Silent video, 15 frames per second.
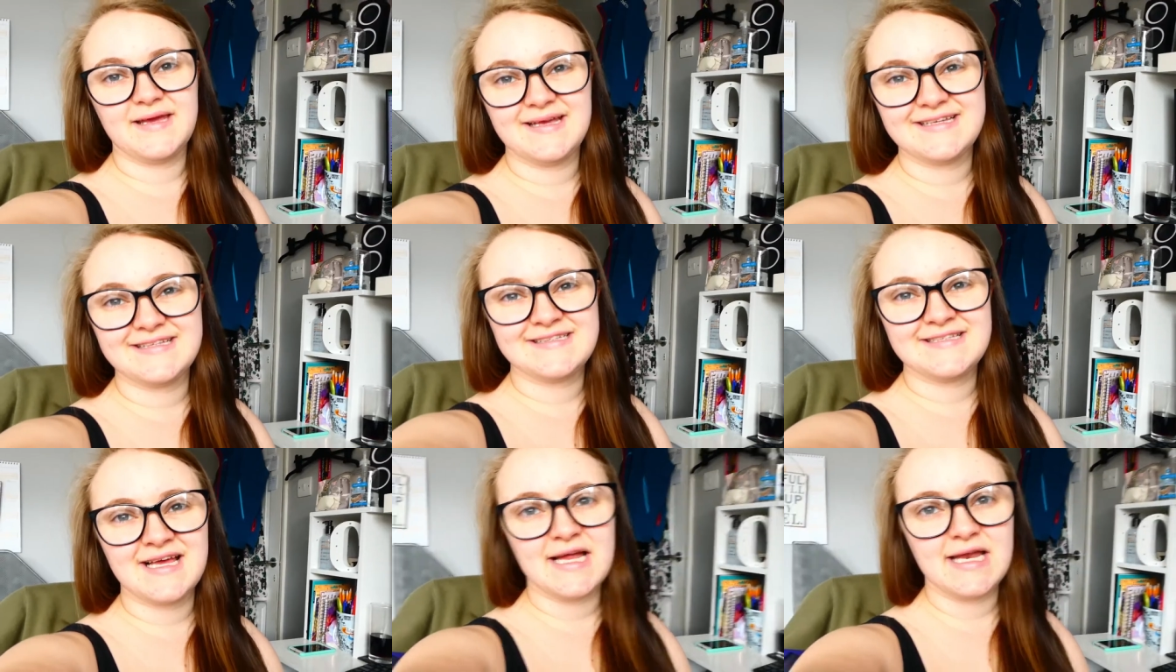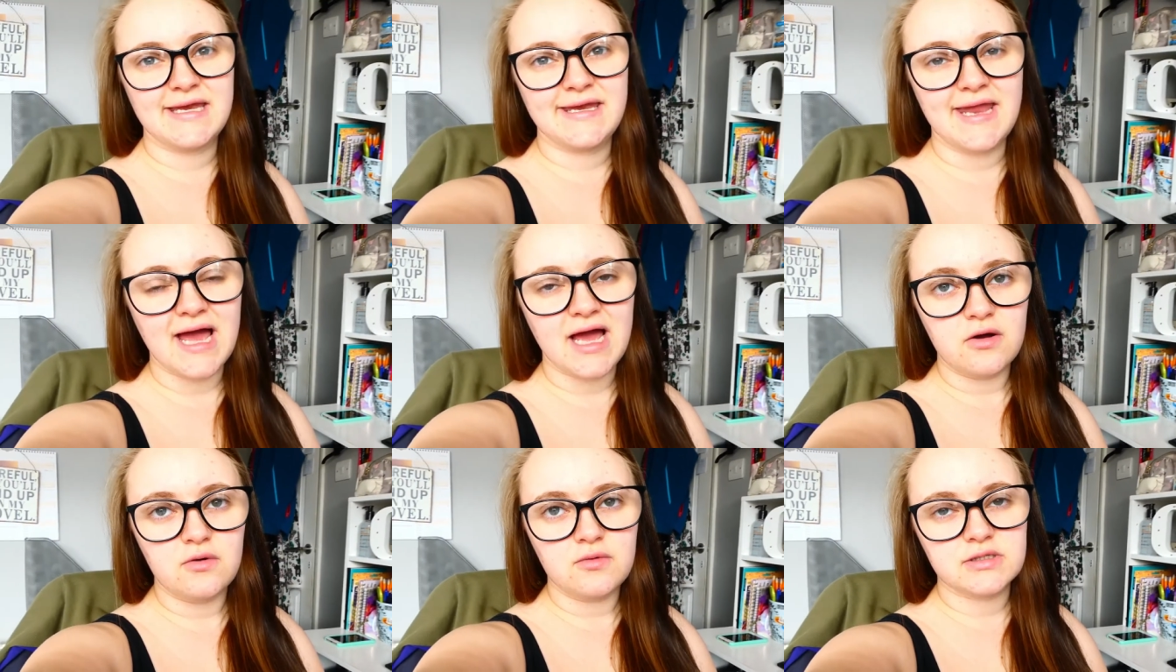It's
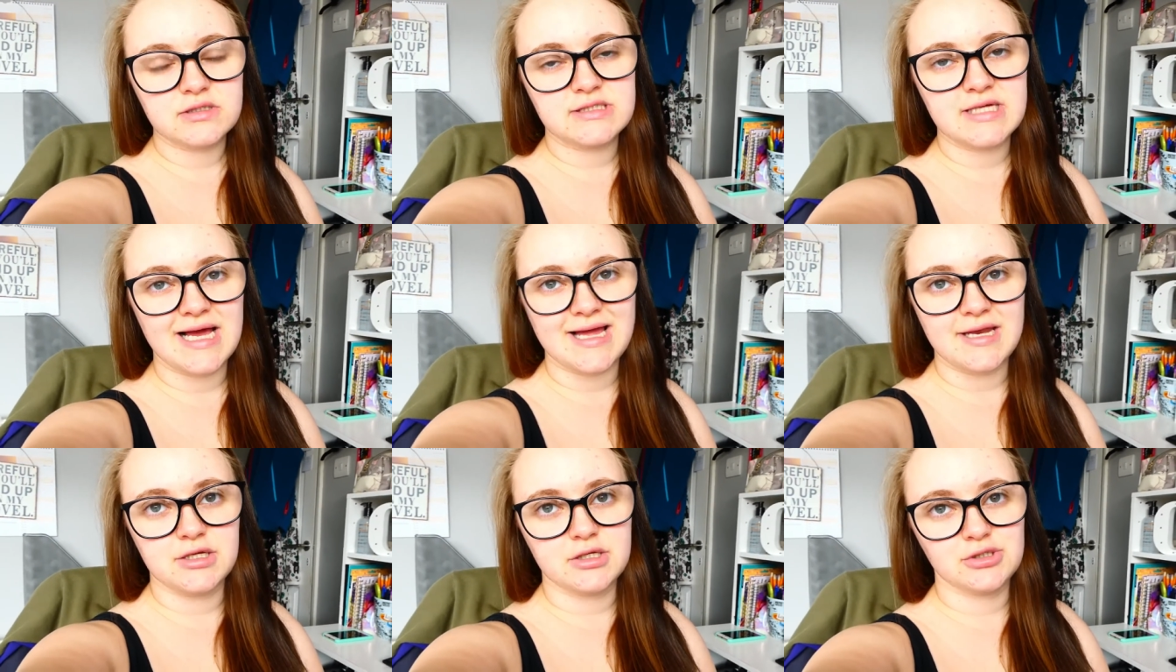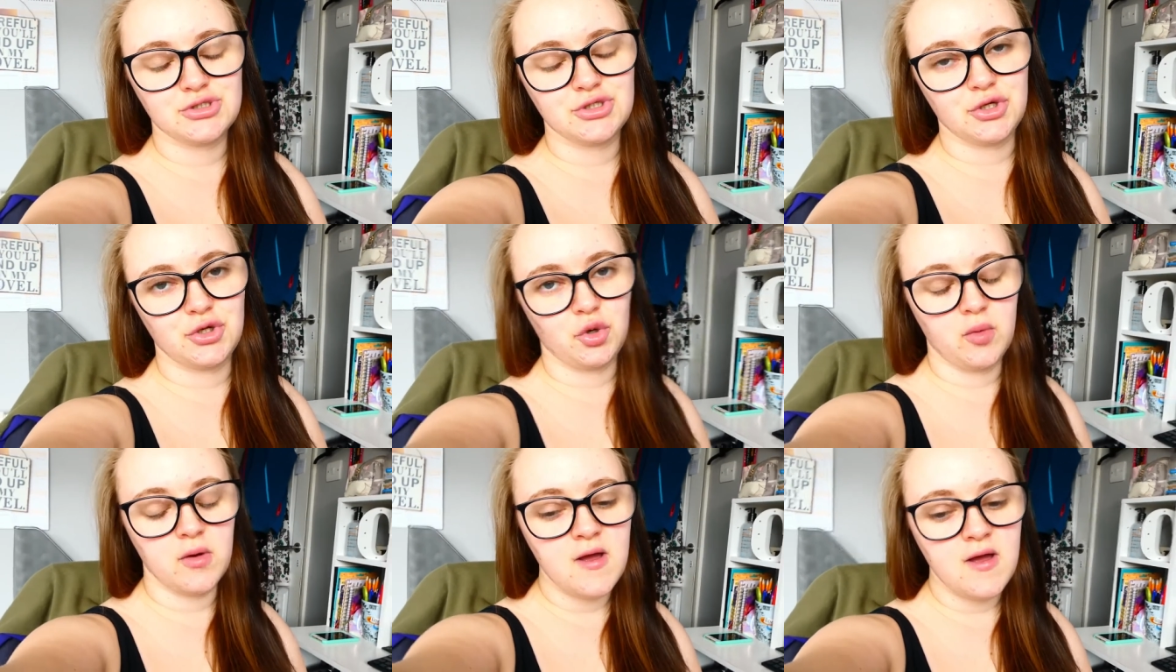now 10
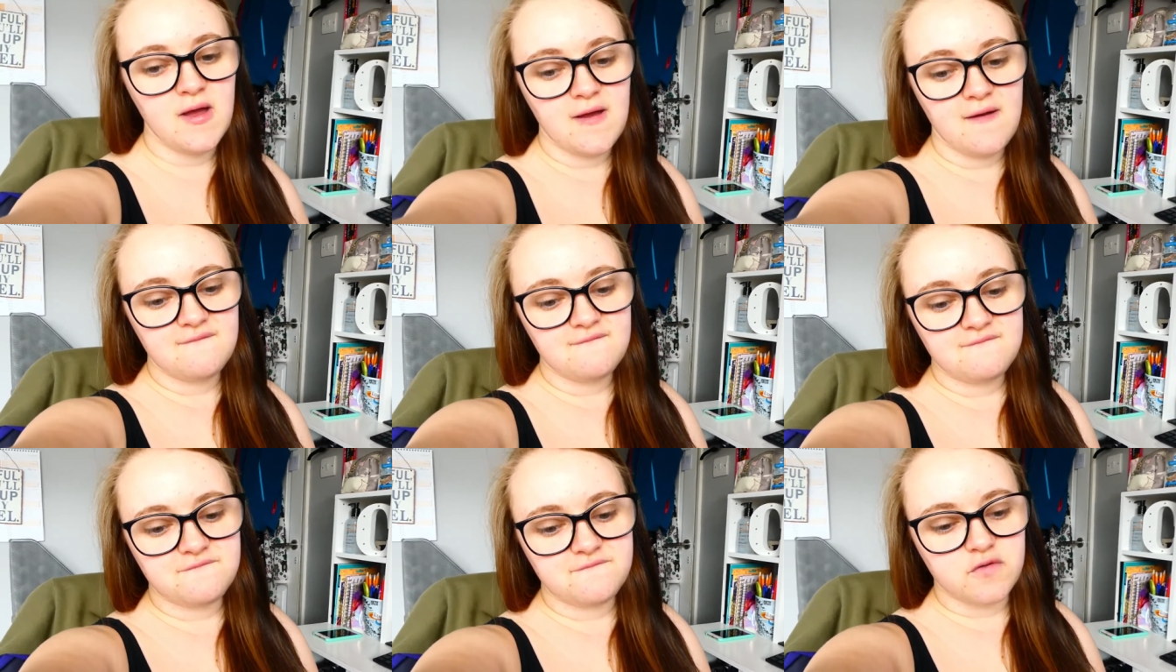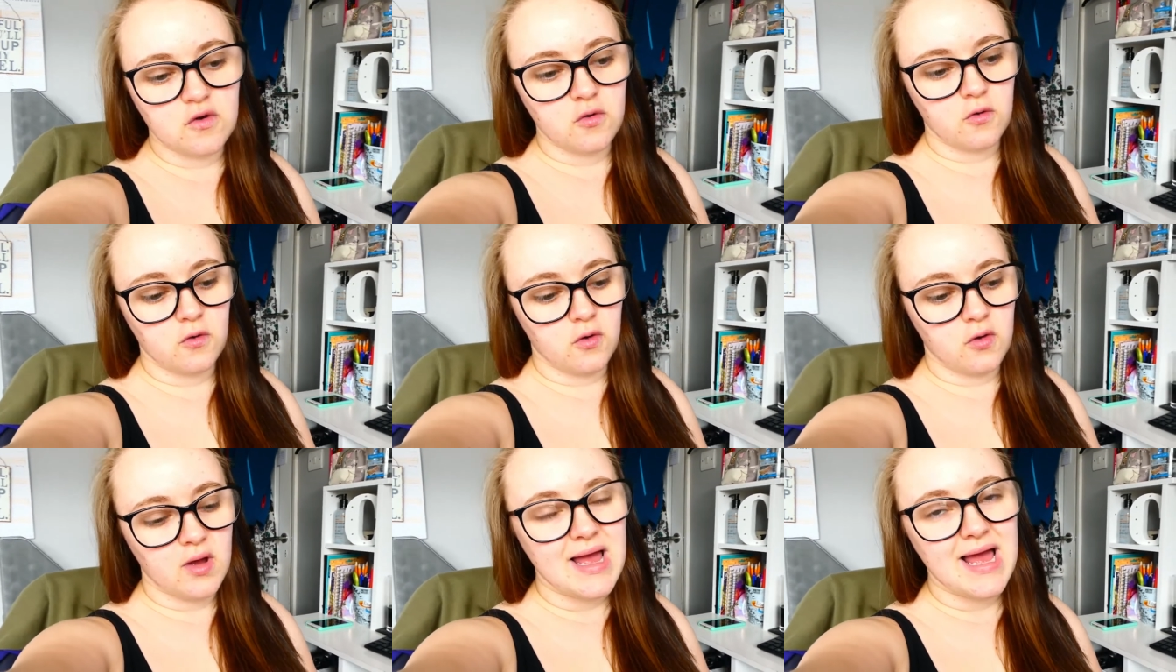to
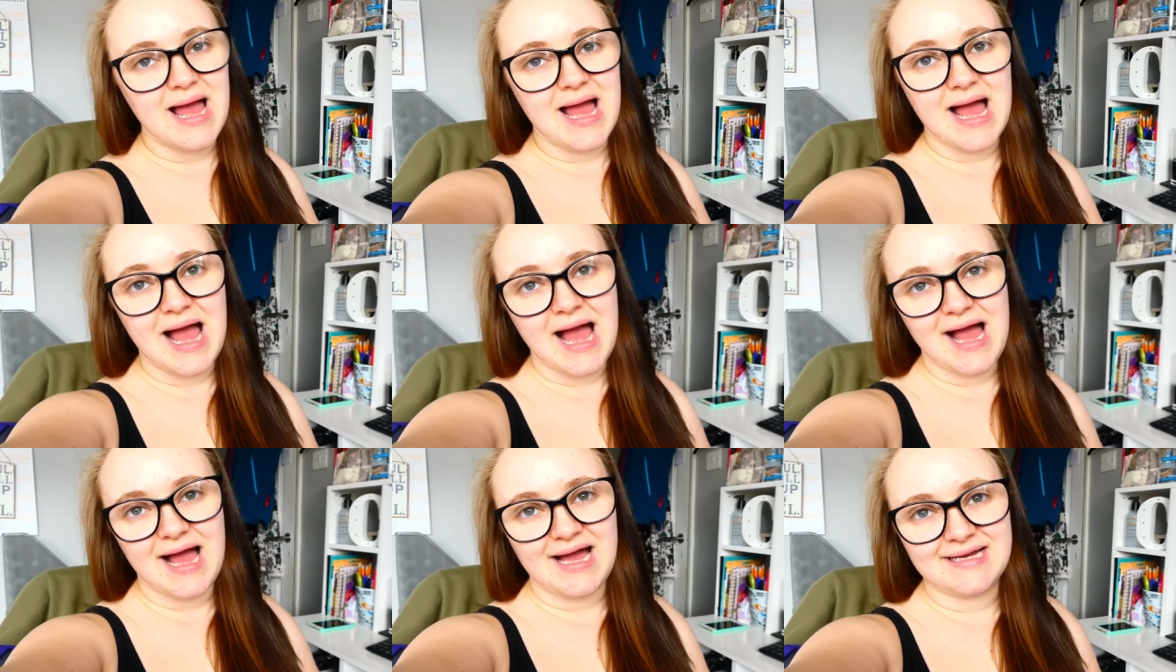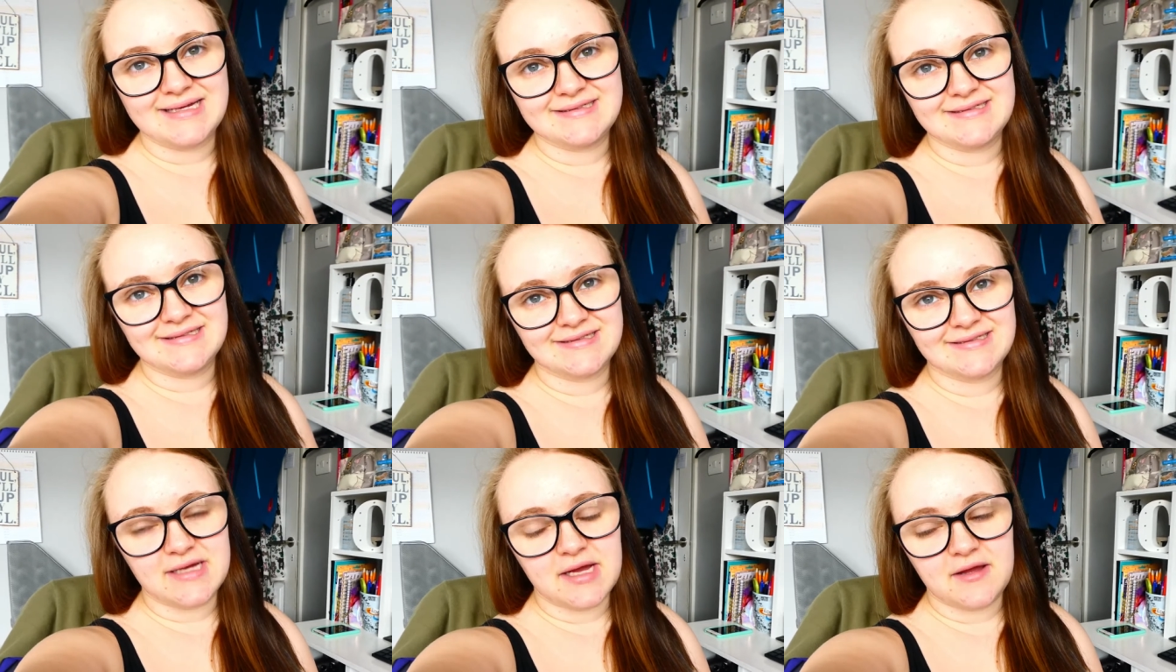4
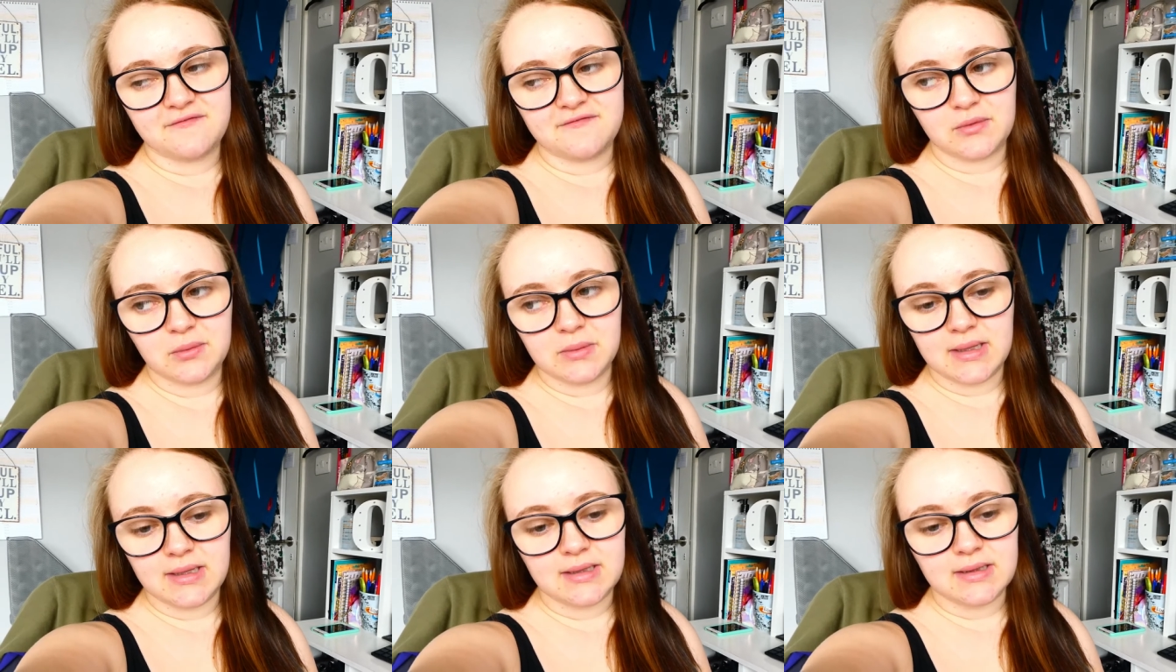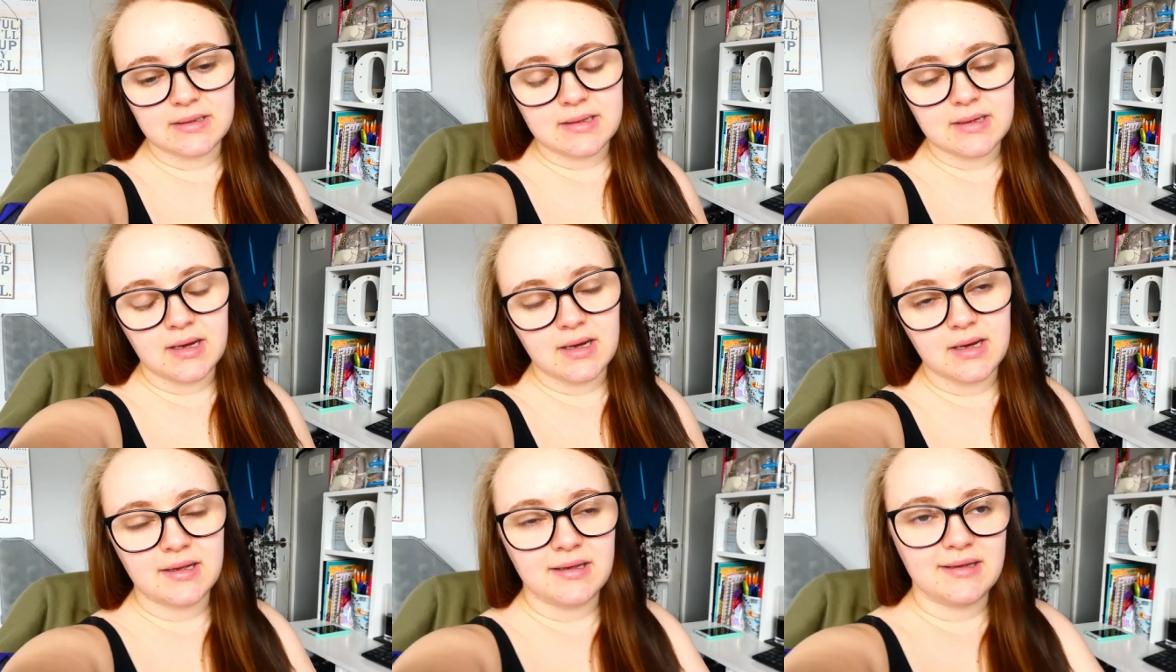and I feel like I,